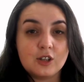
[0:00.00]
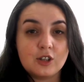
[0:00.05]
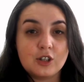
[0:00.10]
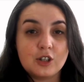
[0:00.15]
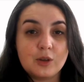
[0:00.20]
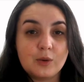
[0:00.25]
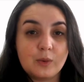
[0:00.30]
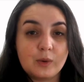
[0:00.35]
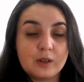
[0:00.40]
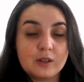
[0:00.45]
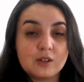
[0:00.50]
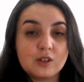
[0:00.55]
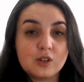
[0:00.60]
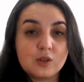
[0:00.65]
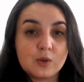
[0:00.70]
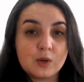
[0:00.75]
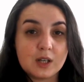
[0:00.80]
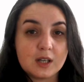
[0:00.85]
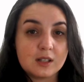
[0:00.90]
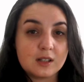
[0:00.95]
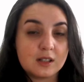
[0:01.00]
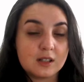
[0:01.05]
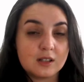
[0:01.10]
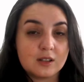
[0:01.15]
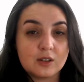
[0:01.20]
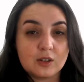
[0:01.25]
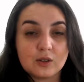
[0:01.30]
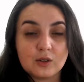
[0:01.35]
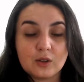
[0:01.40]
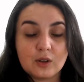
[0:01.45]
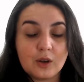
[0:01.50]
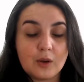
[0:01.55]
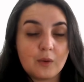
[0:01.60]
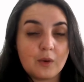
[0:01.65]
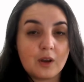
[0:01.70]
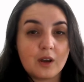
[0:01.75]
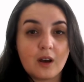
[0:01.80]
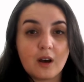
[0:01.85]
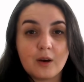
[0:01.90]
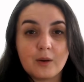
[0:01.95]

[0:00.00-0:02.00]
She was tricked into going